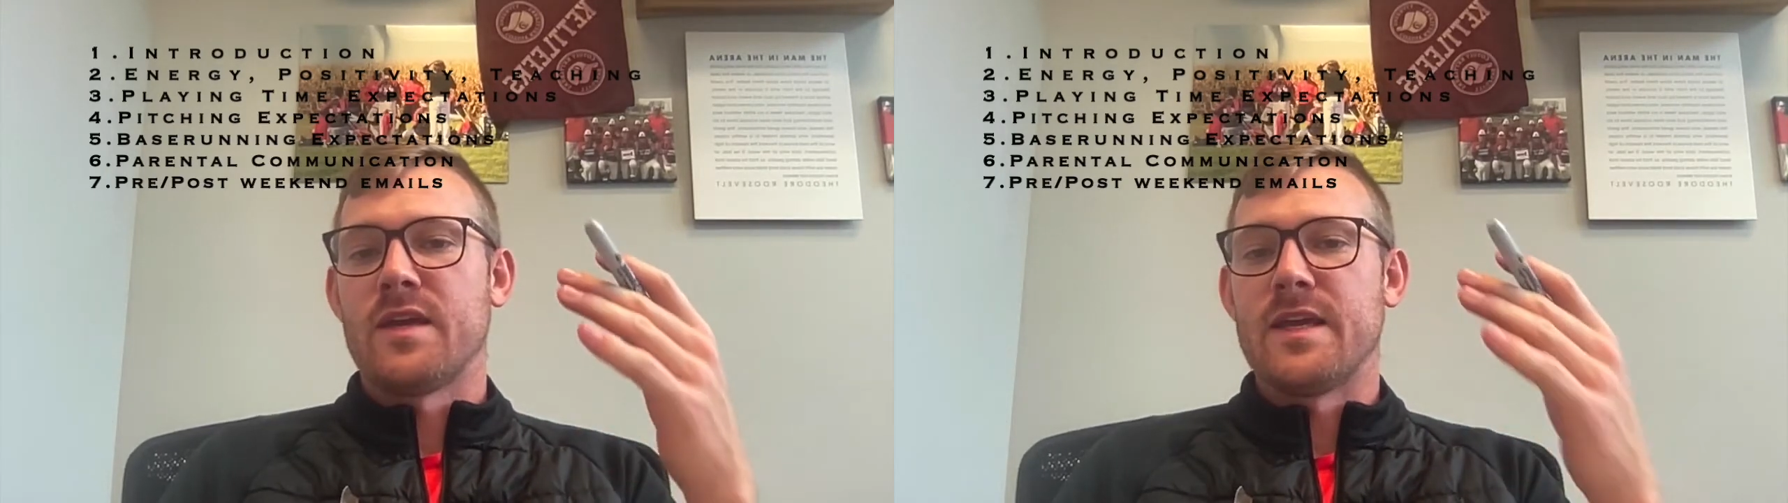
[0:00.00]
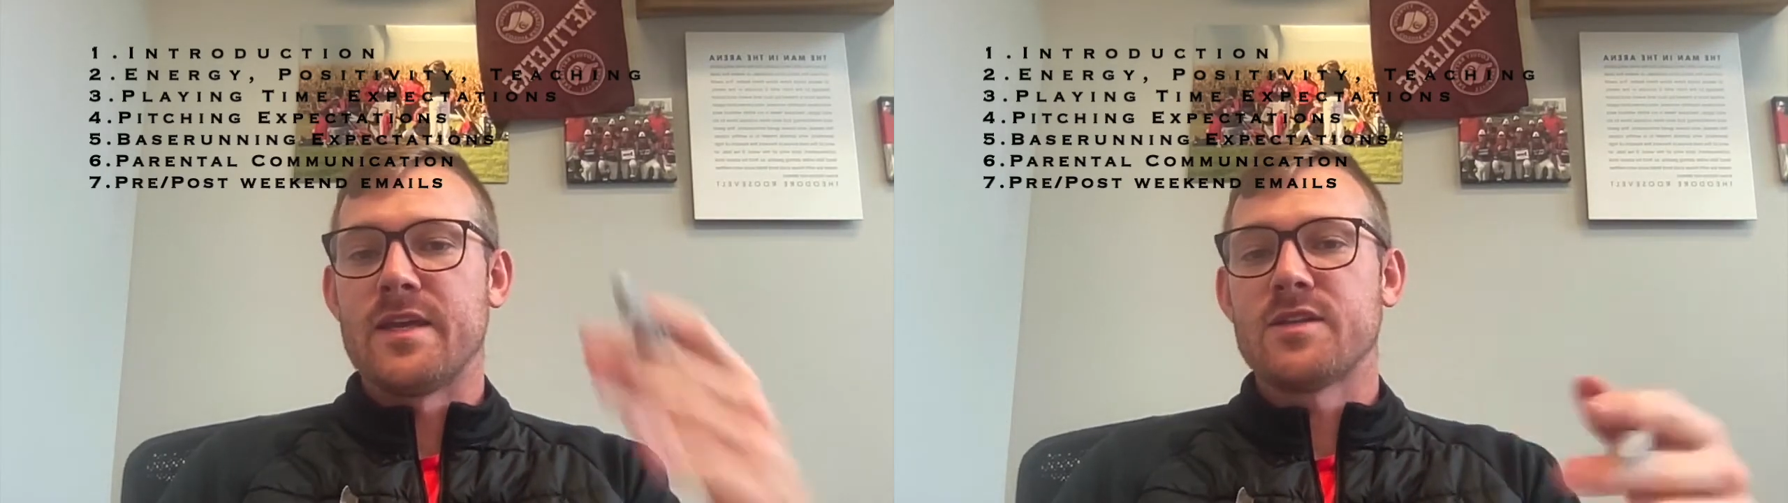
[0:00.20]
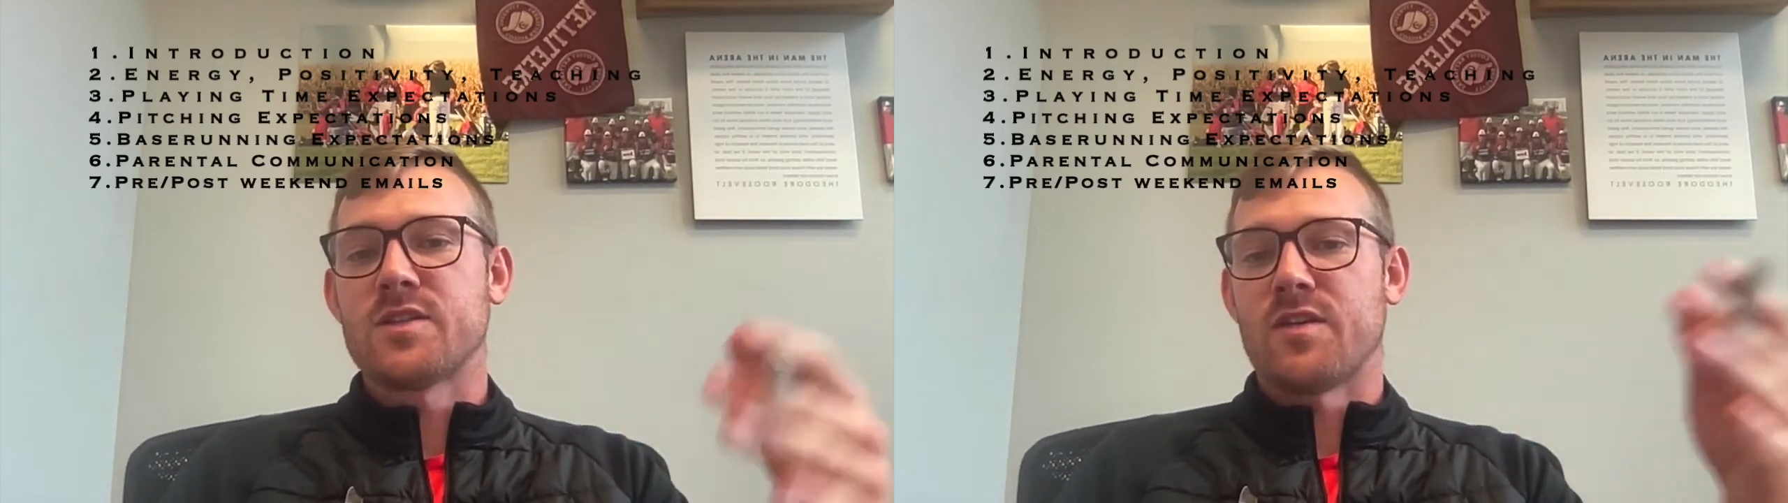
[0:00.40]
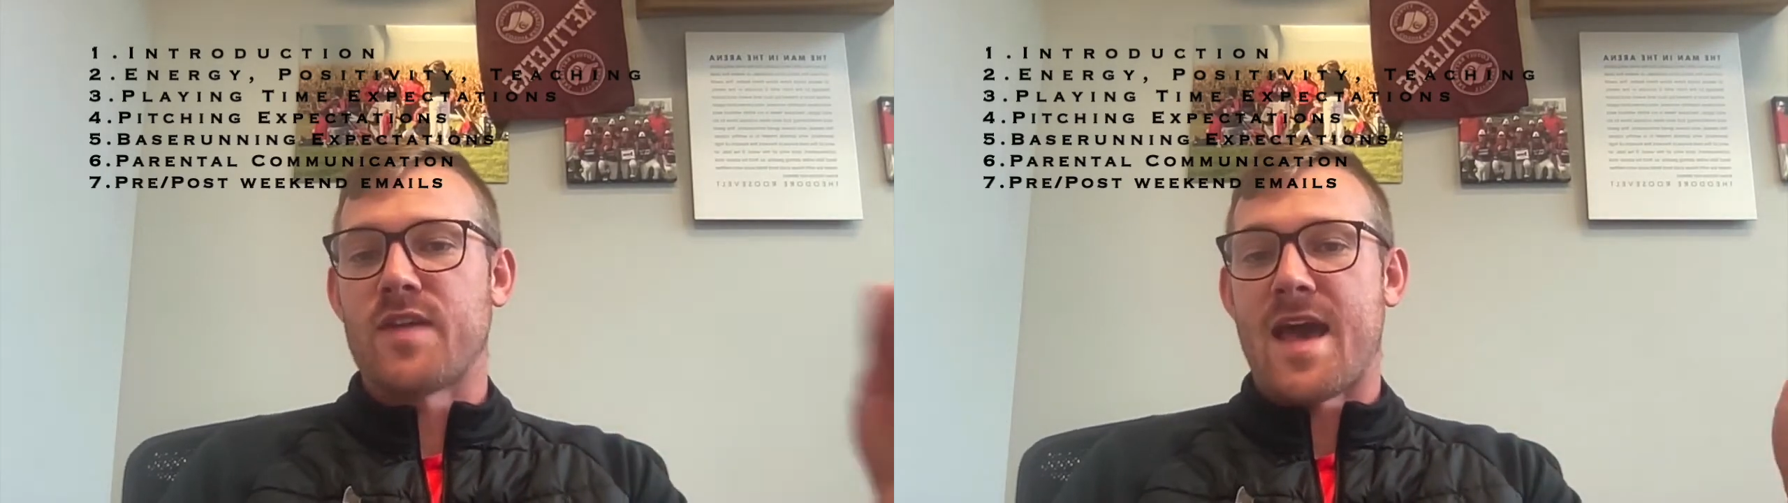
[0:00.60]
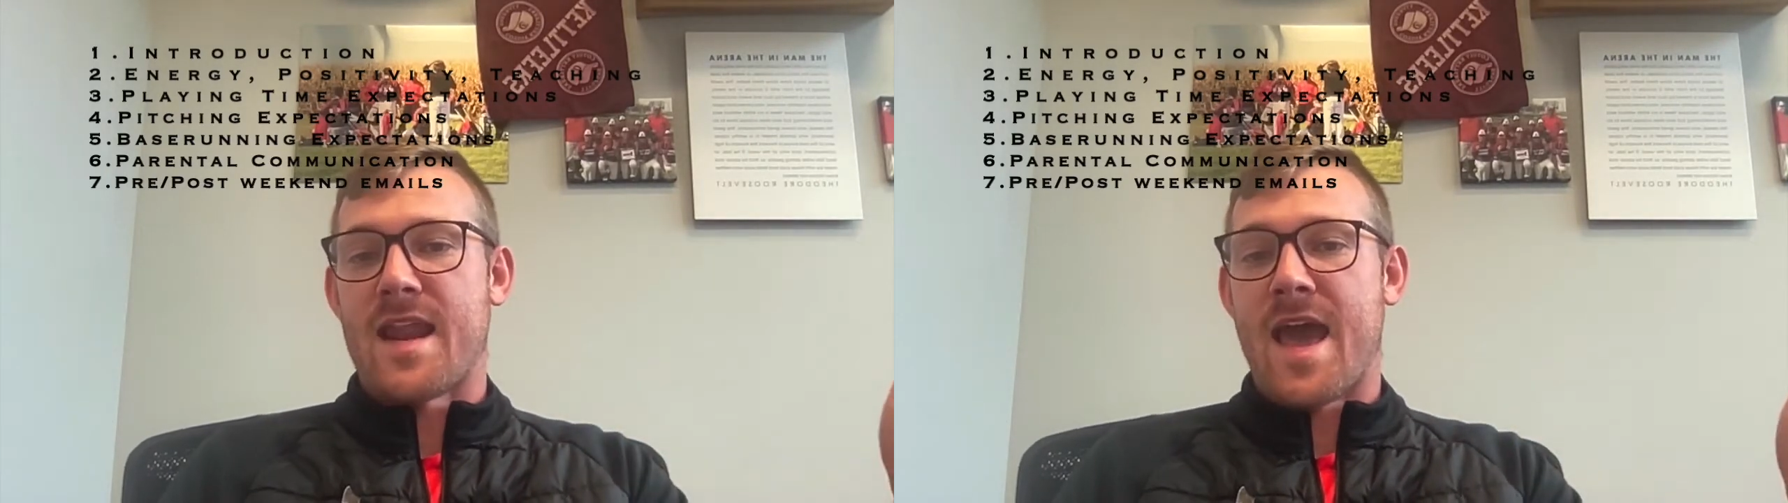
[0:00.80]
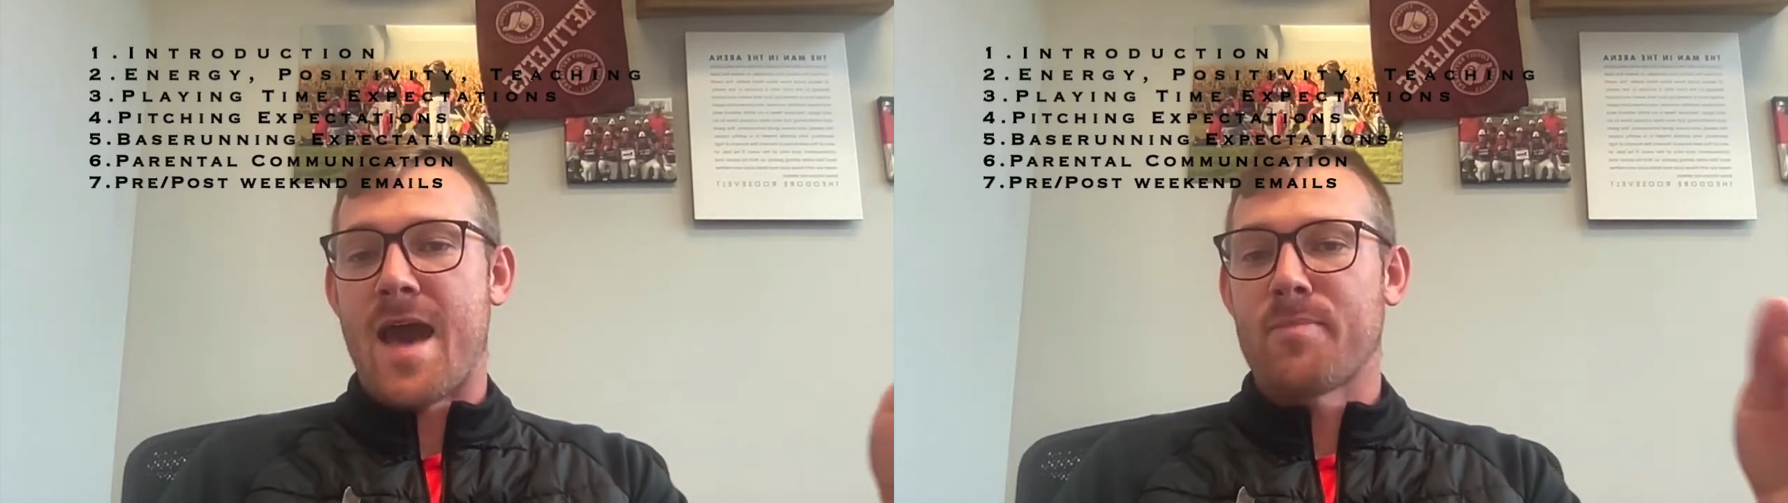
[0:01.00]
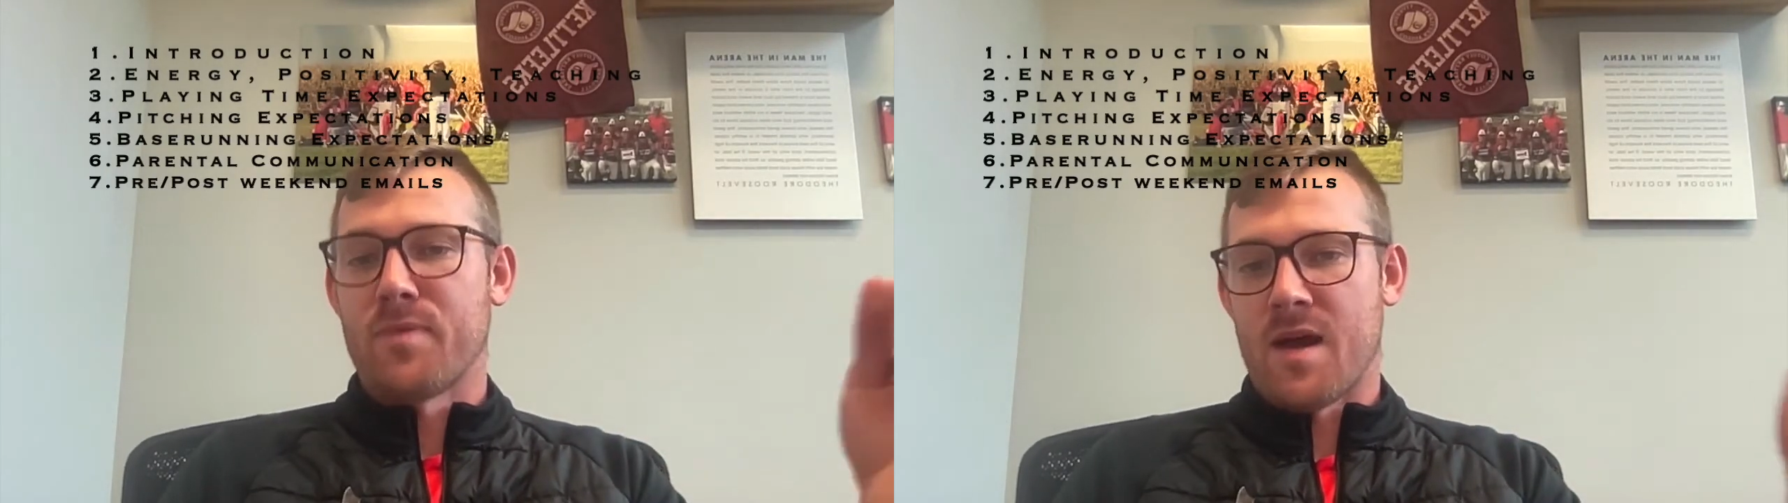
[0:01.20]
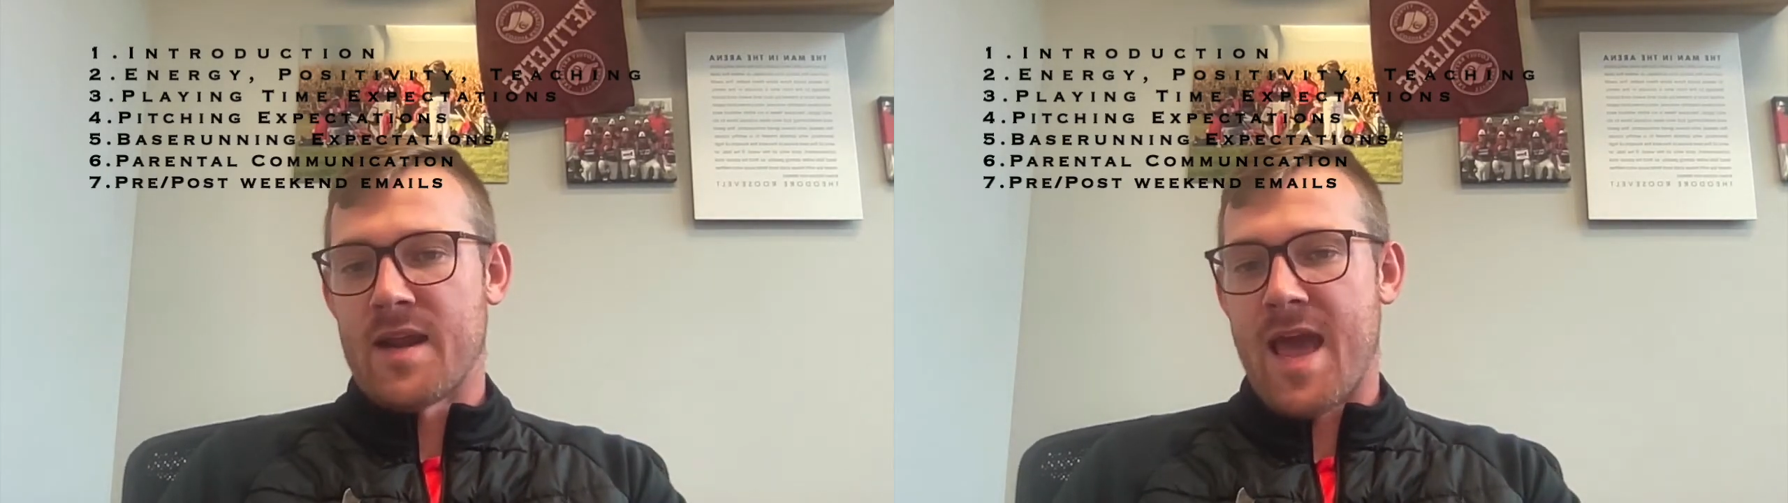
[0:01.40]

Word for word: into that app on